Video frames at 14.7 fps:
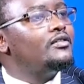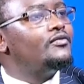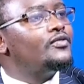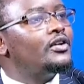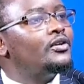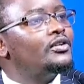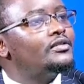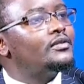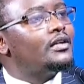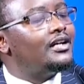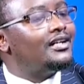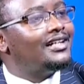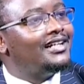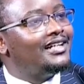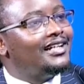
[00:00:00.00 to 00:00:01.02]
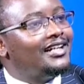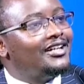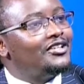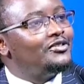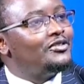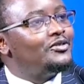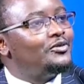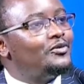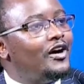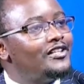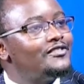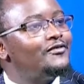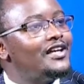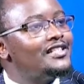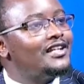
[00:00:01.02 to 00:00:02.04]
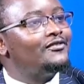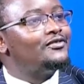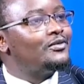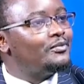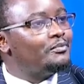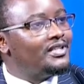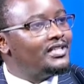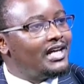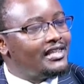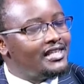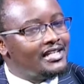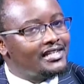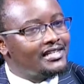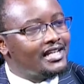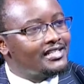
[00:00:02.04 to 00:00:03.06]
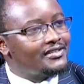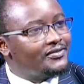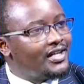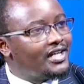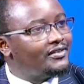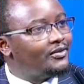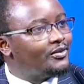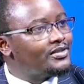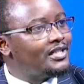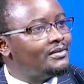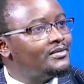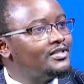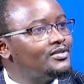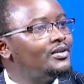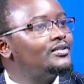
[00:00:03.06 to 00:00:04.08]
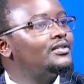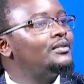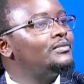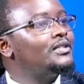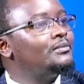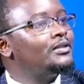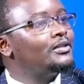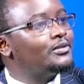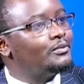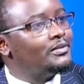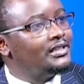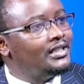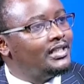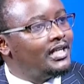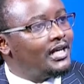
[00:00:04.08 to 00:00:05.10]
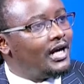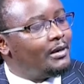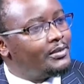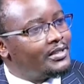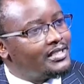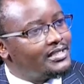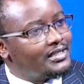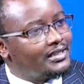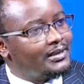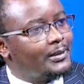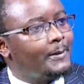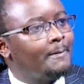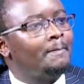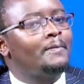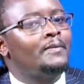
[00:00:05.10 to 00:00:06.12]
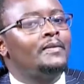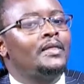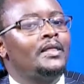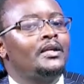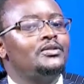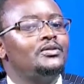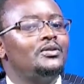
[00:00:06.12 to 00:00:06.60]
if you're not, you first have to be, I think, 35 or something, so that you can be able to be a president.